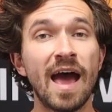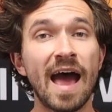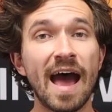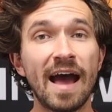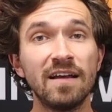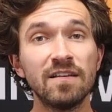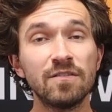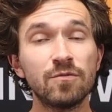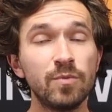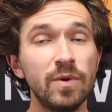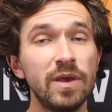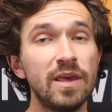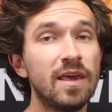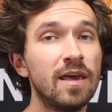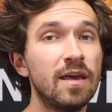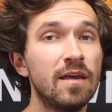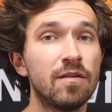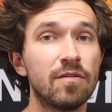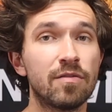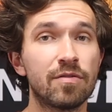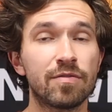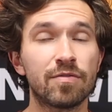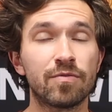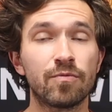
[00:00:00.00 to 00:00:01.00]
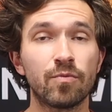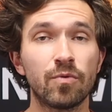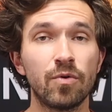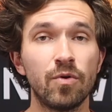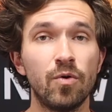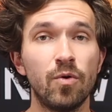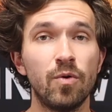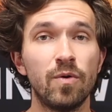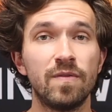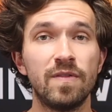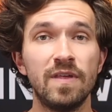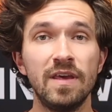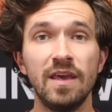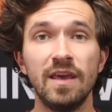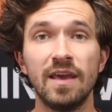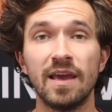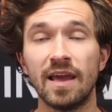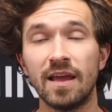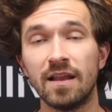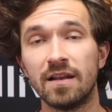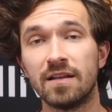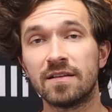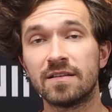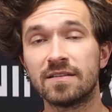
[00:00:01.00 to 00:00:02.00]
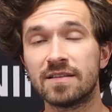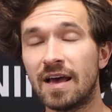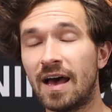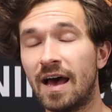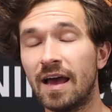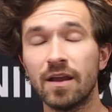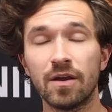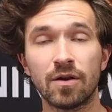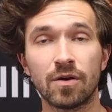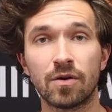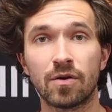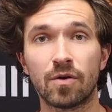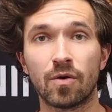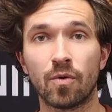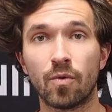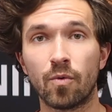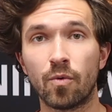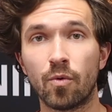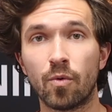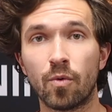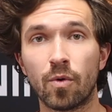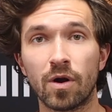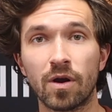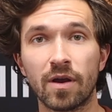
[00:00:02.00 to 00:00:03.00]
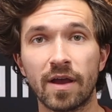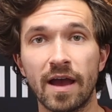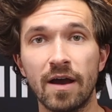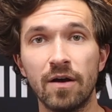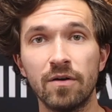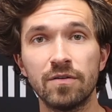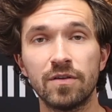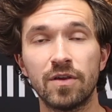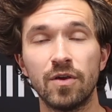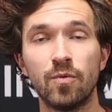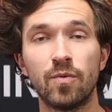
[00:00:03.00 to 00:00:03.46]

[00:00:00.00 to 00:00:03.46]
As we get through the entire workout,